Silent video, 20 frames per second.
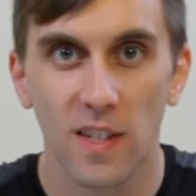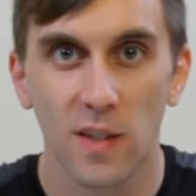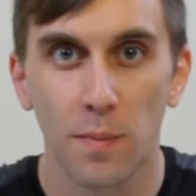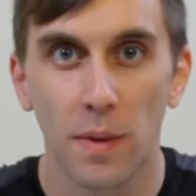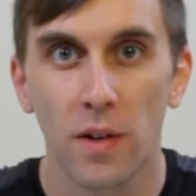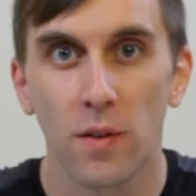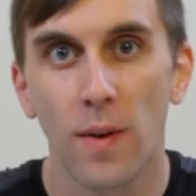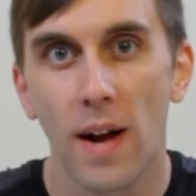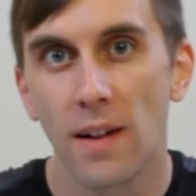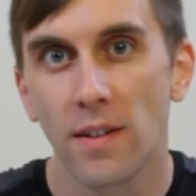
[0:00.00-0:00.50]
has been
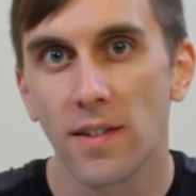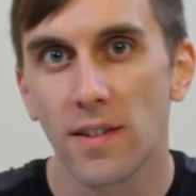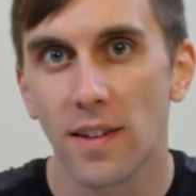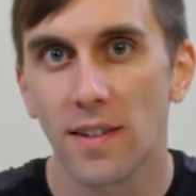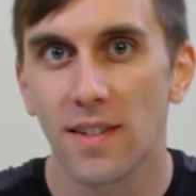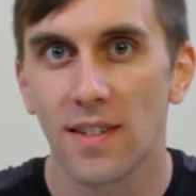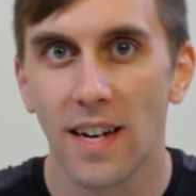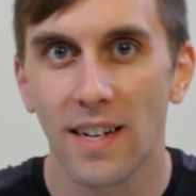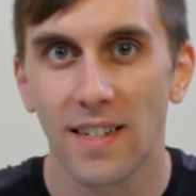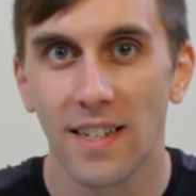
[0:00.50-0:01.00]
around
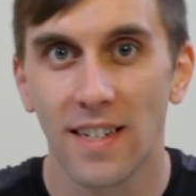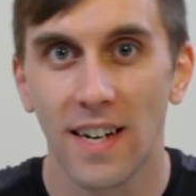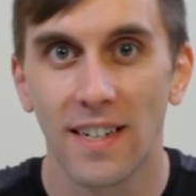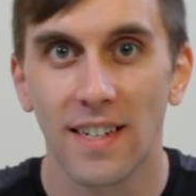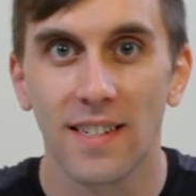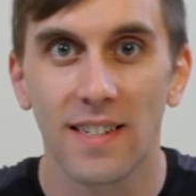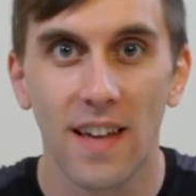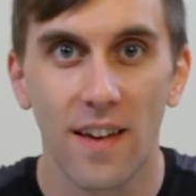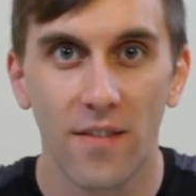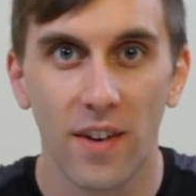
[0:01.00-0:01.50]
since
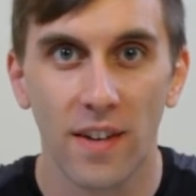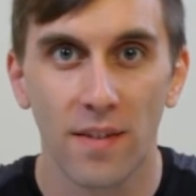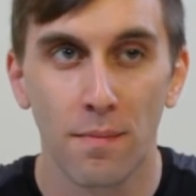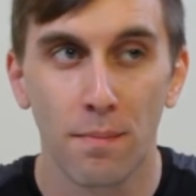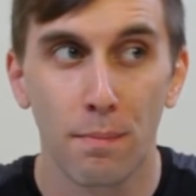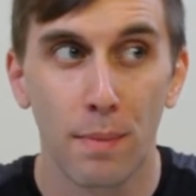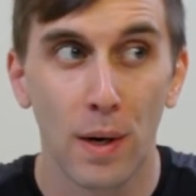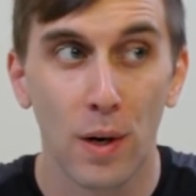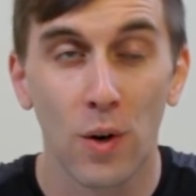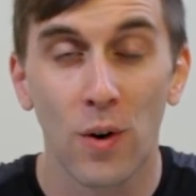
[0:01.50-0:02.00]
1997,
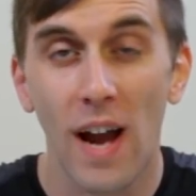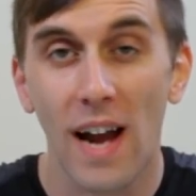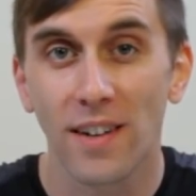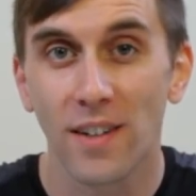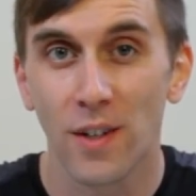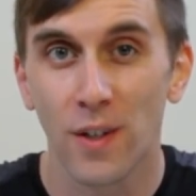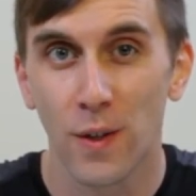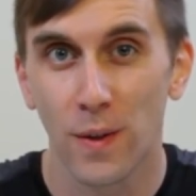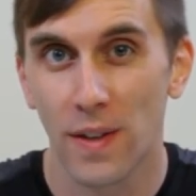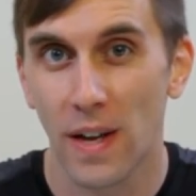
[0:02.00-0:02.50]
but cracked
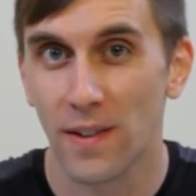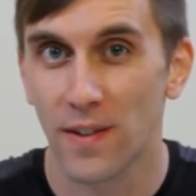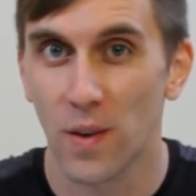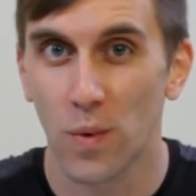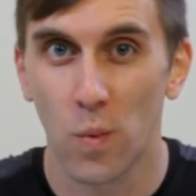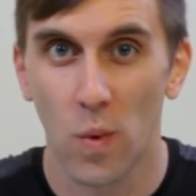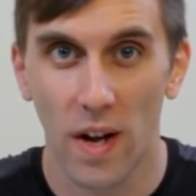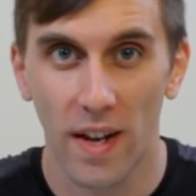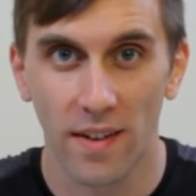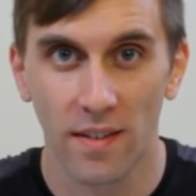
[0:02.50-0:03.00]
in
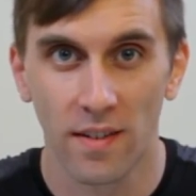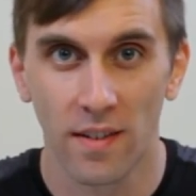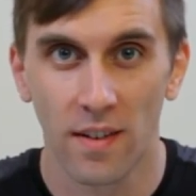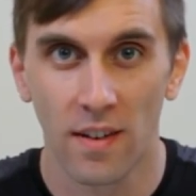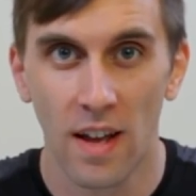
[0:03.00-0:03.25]
2001.